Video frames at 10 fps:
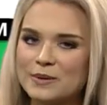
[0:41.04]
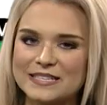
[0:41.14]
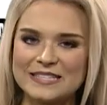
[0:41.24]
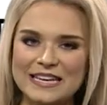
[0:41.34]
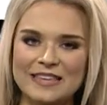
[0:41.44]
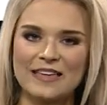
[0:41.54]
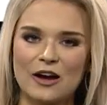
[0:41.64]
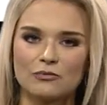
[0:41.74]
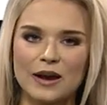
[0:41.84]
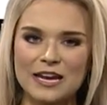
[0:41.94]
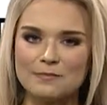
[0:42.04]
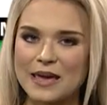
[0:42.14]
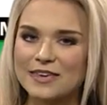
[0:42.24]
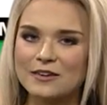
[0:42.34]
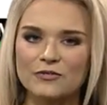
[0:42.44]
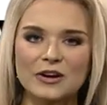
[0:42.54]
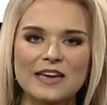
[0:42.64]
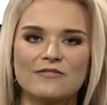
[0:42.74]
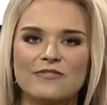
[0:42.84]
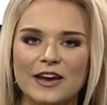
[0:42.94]
be seeing that rain, making for
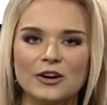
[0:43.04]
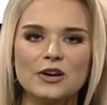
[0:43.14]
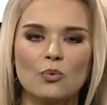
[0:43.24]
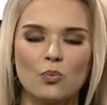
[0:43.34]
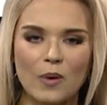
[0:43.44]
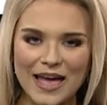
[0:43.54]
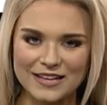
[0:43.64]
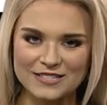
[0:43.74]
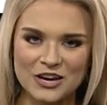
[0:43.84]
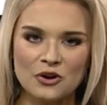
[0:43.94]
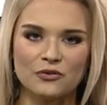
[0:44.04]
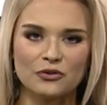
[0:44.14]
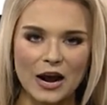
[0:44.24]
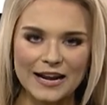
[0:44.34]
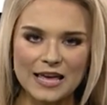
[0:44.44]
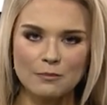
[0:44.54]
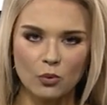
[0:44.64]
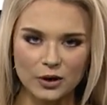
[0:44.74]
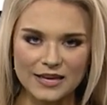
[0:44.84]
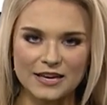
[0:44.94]
a very wet Friday
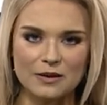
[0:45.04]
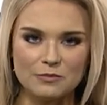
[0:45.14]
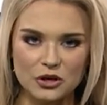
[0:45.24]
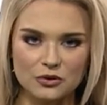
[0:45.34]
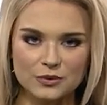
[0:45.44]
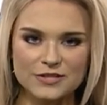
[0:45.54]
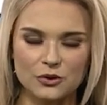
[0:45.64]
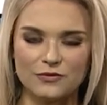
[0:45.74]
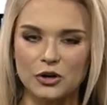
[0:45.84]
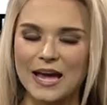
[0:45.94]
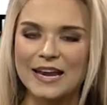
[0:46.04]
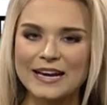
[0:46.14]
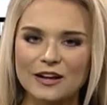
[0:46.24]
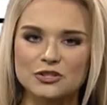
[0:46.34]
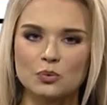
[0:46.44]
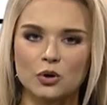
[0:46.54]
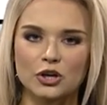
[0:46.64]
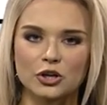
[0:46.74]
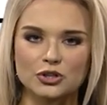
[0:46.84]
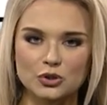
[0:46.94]
morning commute. So if you're headed out to
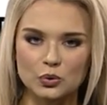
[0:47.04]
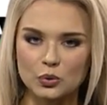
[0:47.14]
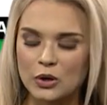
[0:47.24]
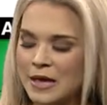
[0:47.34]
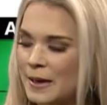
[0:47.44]
work or school,